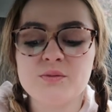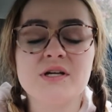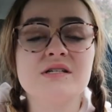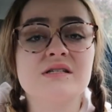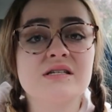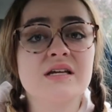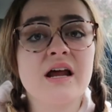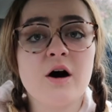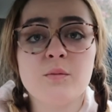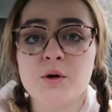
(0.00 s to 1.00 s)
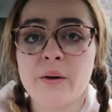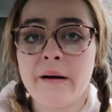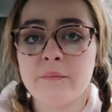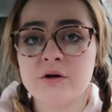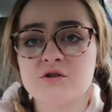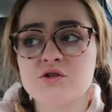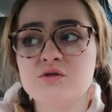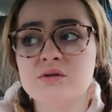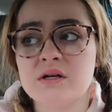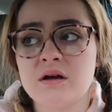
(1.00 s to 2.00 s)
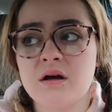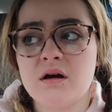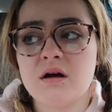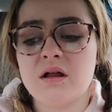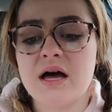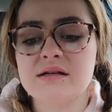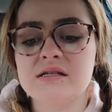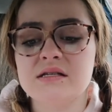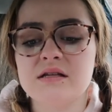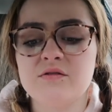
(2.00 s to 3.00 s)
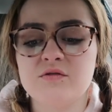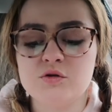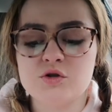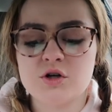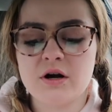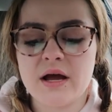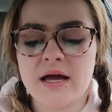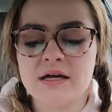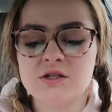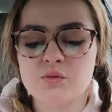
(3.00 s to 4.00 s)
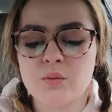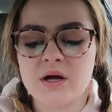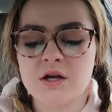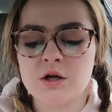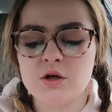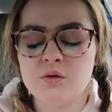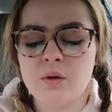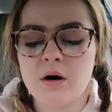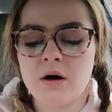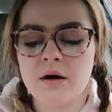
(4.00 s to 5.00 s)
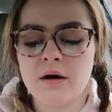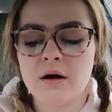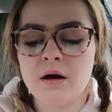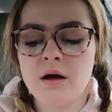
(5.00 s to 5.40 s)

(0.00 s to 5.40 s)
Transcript: because this could help you out when you're choosing classes in the future, and when you are